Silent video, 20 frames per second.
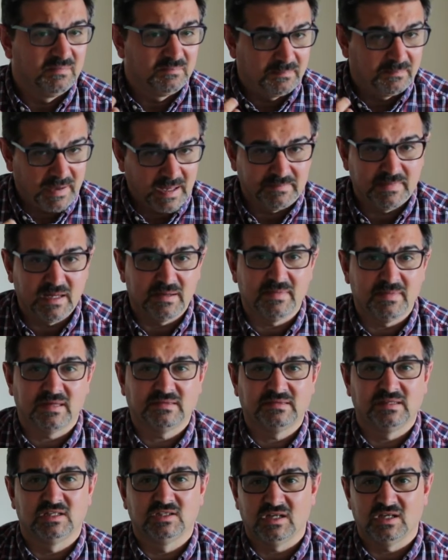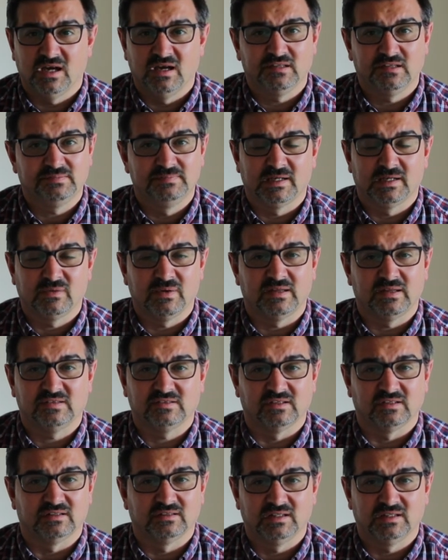Ping me a message, ask me a
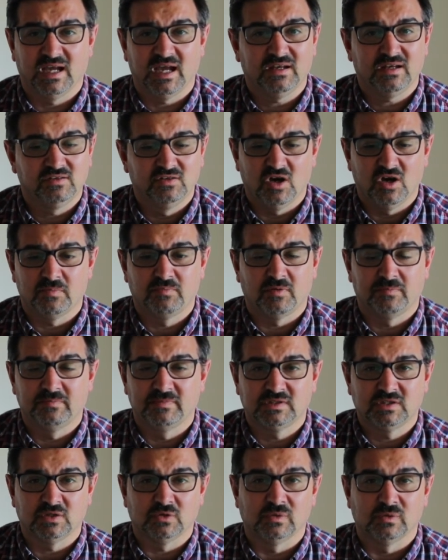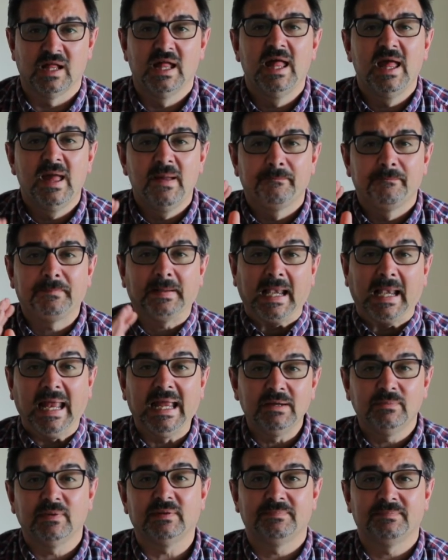question, yeah? Not a problem at all. Play
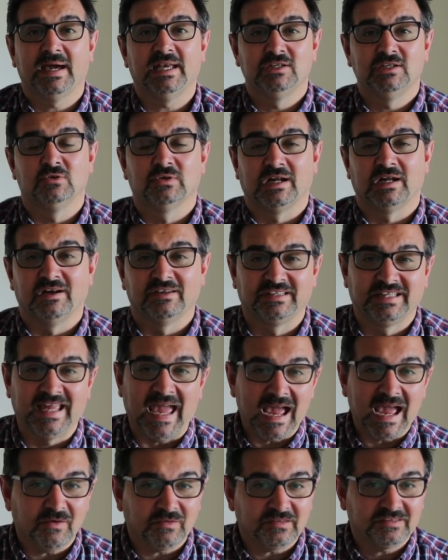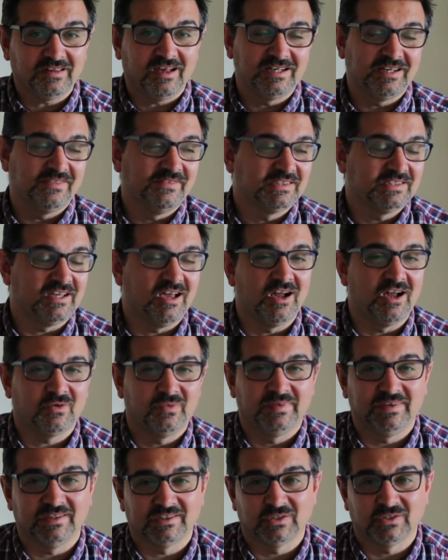with manual, guys. Get outside in the dark
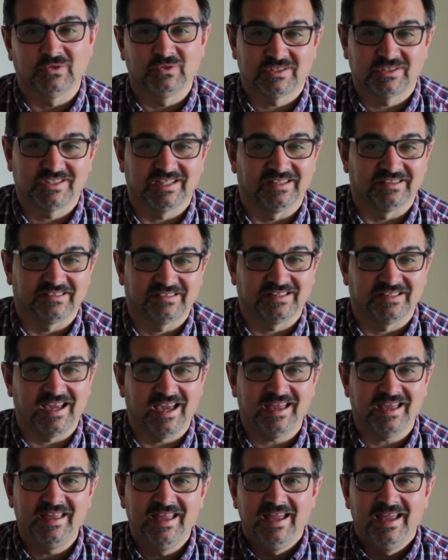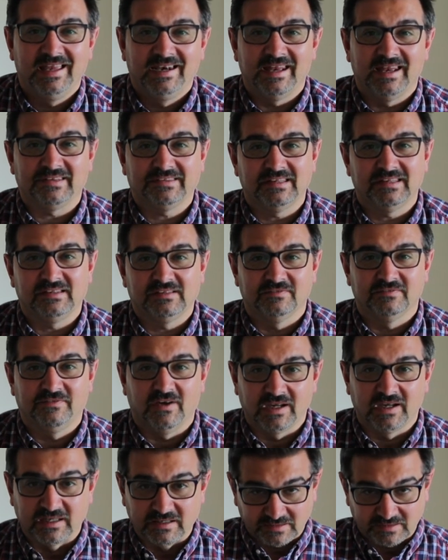with your torches, yeah? Let's see some
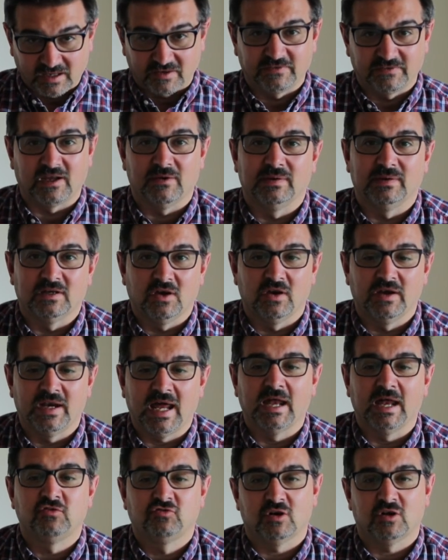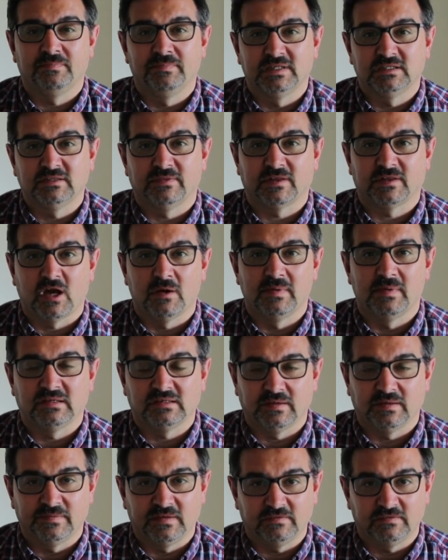funky stuff going on, and drop them into the comments
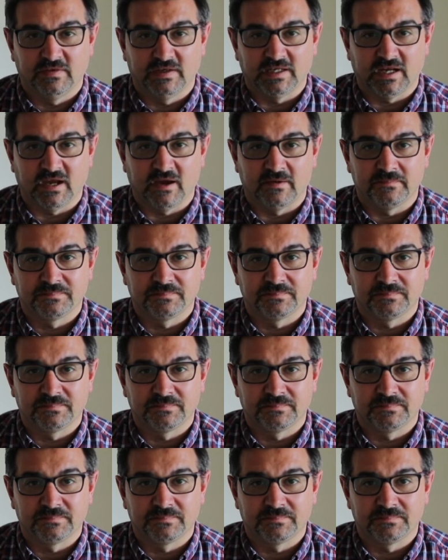on this video.